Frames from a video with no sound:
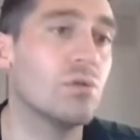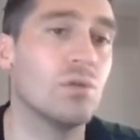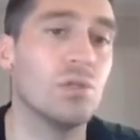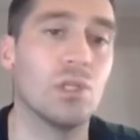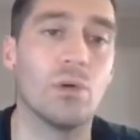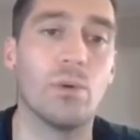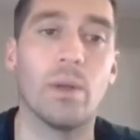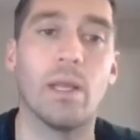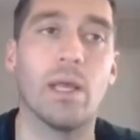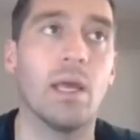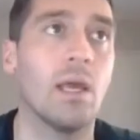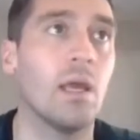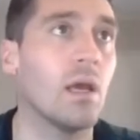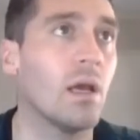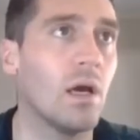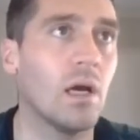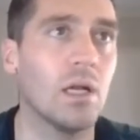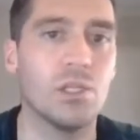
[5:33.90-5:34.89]
quid here,
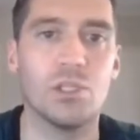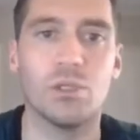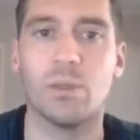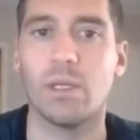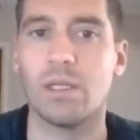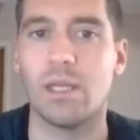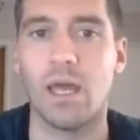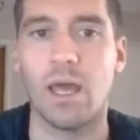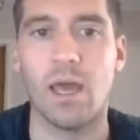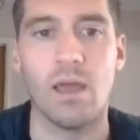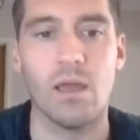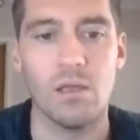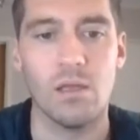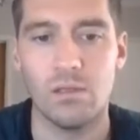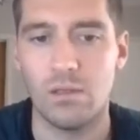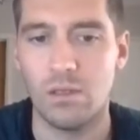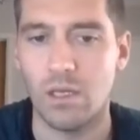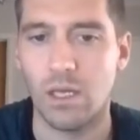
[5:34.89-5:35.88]
100 quid there,
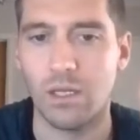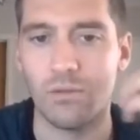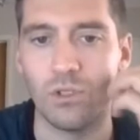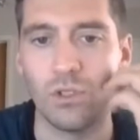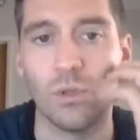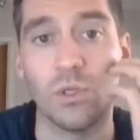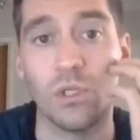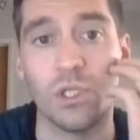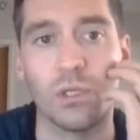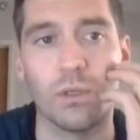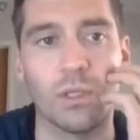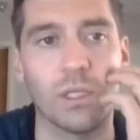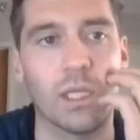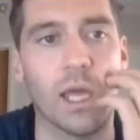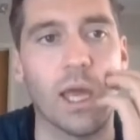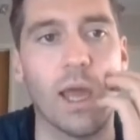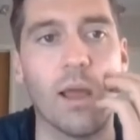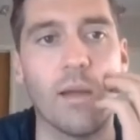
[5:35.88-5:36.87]
and 200 quid
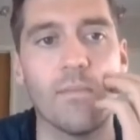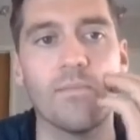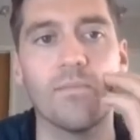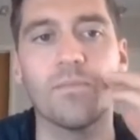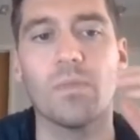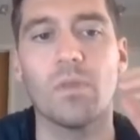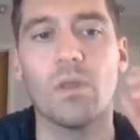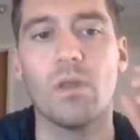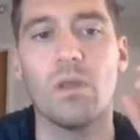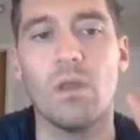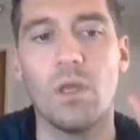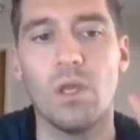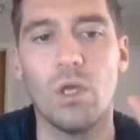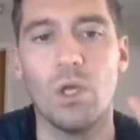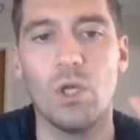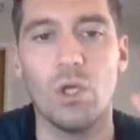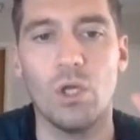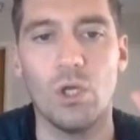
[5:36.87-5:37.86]
there.
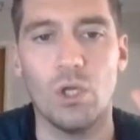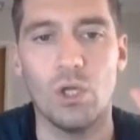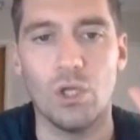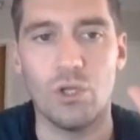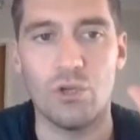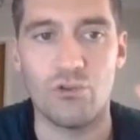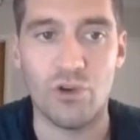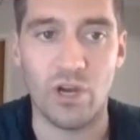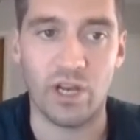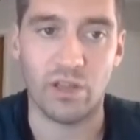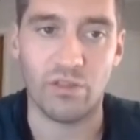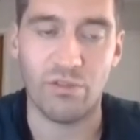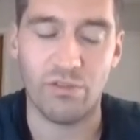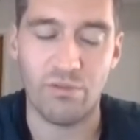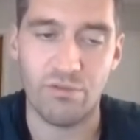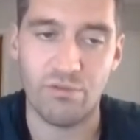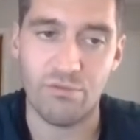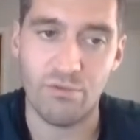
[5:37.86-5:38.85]
You're trading
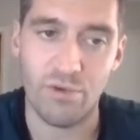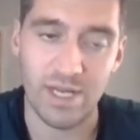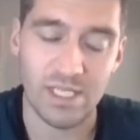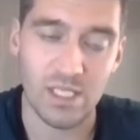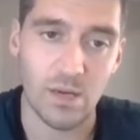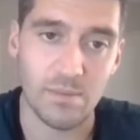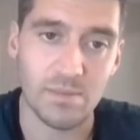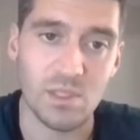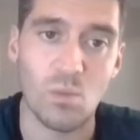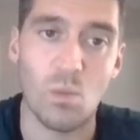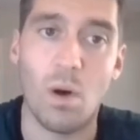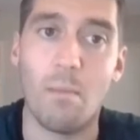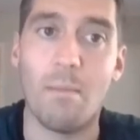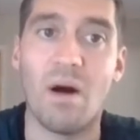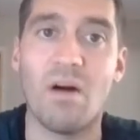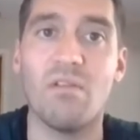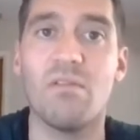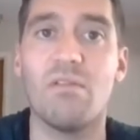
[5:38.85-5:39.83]
3 times in 1
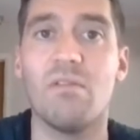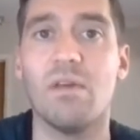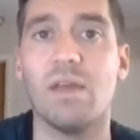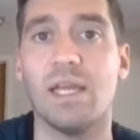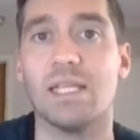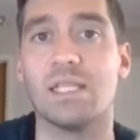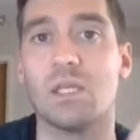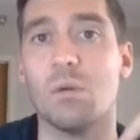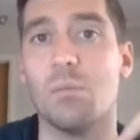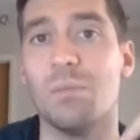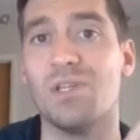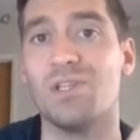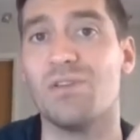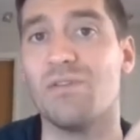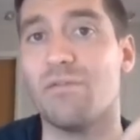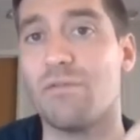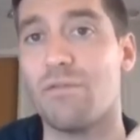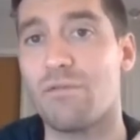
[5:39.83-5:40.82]
month. It's
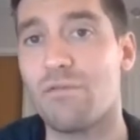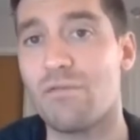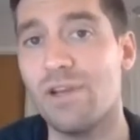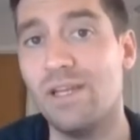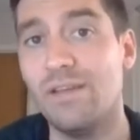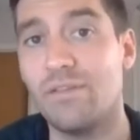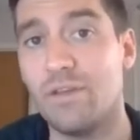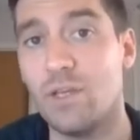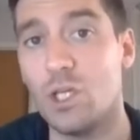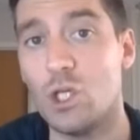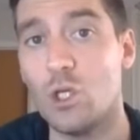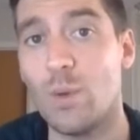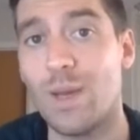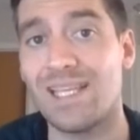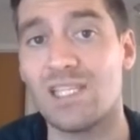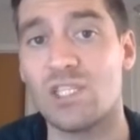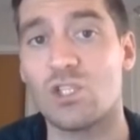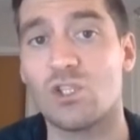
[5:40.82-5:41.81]
commission free for
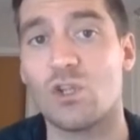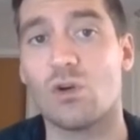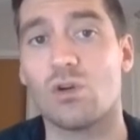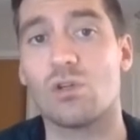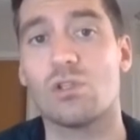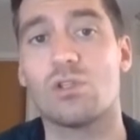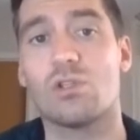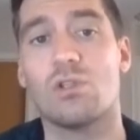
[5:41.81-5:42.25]
US stocks.